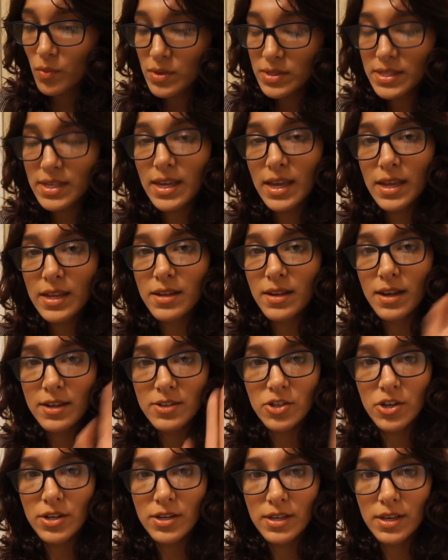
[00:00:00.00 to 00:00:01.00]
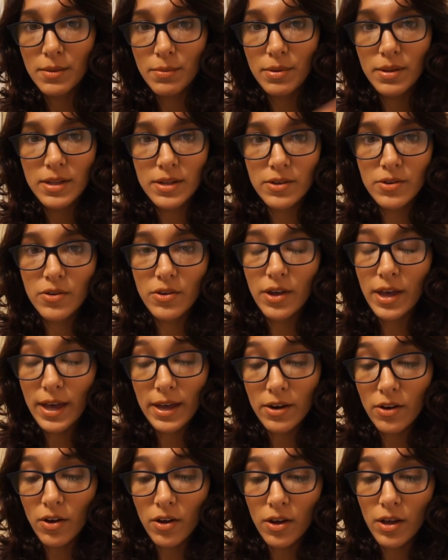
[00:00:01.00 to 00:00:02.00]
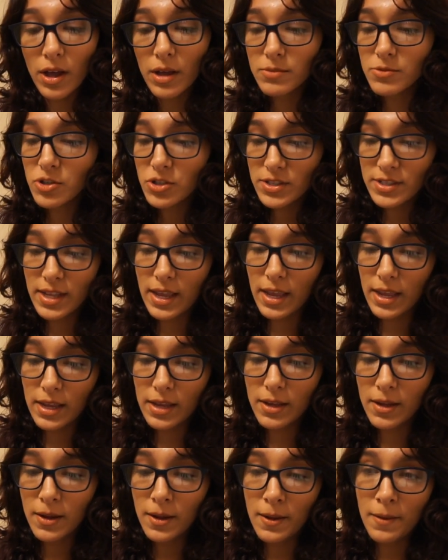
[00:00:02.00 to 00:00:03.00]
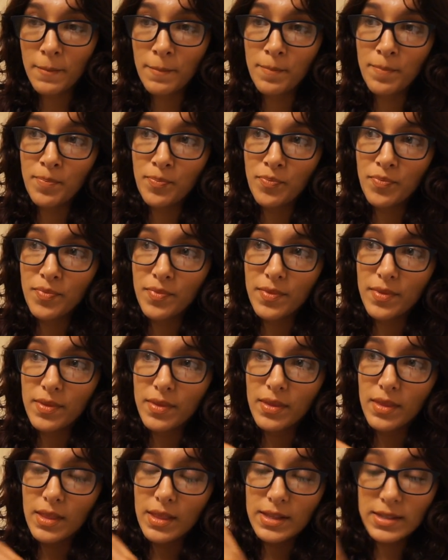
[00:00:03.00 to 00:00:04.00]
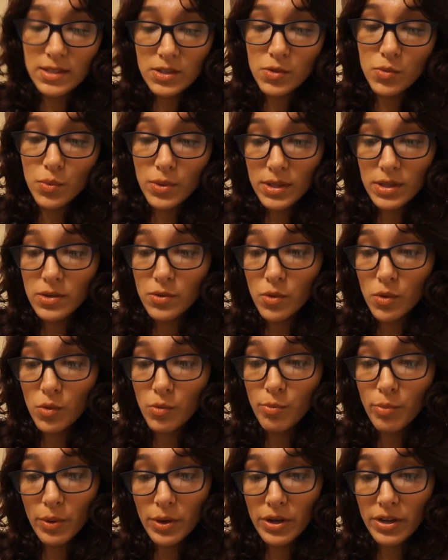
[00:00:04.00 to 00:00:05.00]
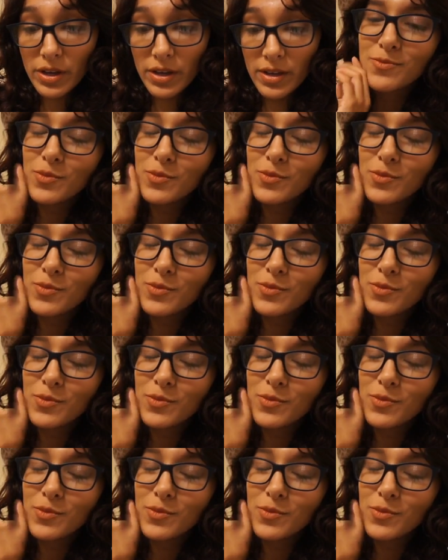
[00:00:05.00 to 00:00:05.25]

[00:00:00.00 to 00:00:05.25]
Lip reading: Once again, not trying to get political at all. I'm just saying this is a really cool book.